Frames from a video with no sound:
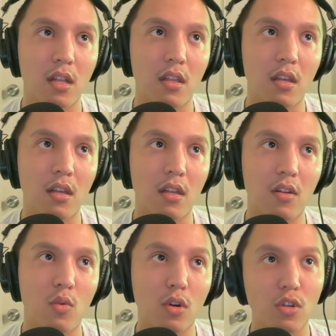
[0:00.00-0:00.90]
and then
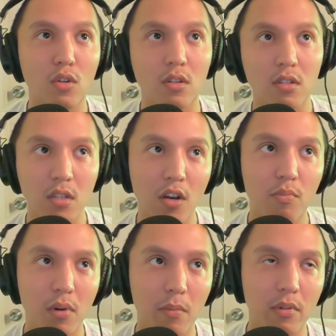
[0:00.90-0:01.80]
or you could
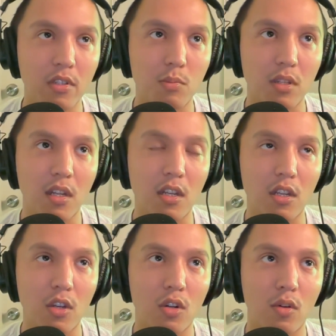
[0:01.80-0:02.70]
self-publish, but then
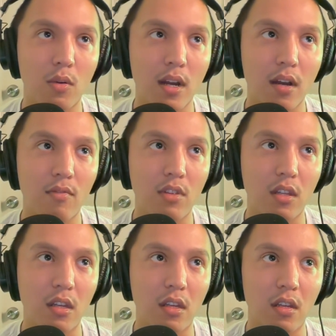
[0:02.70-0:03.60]
you don't have
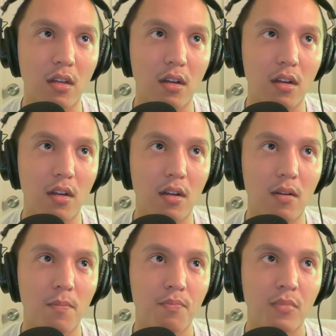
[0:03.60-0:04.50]
the
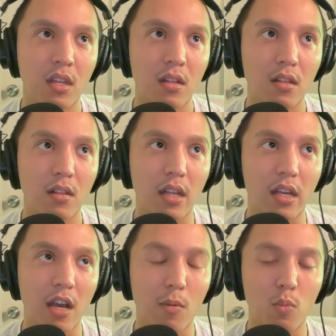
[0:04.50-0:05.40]
like
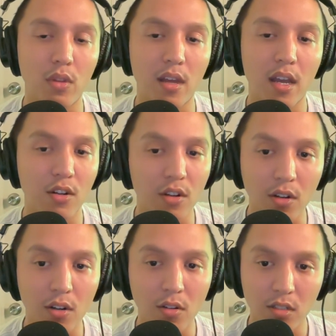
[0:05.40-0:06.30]
help with
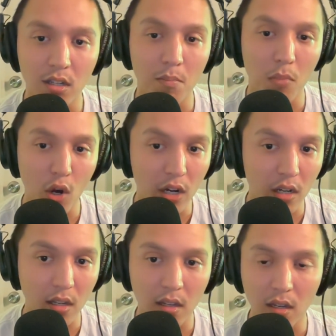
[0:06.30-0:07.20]
editors and
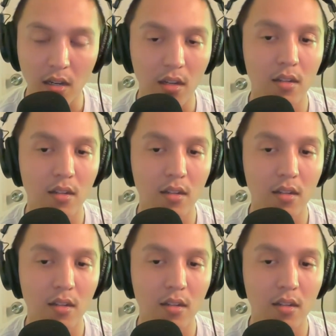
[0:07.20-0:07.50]
marketing.